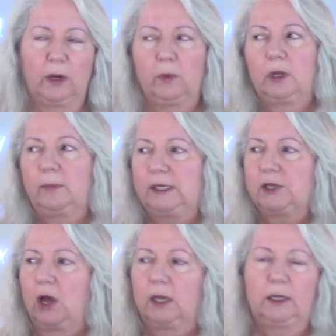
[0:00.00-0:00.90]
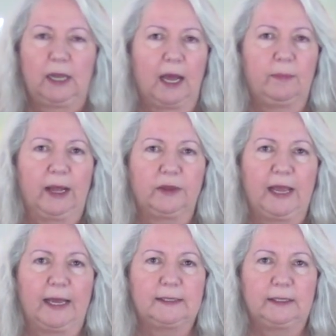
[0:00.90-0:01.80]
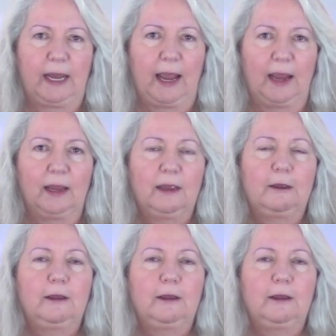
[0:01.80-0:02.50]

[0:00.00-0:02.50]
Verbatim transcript: Now, we're going to be talking a lot about that today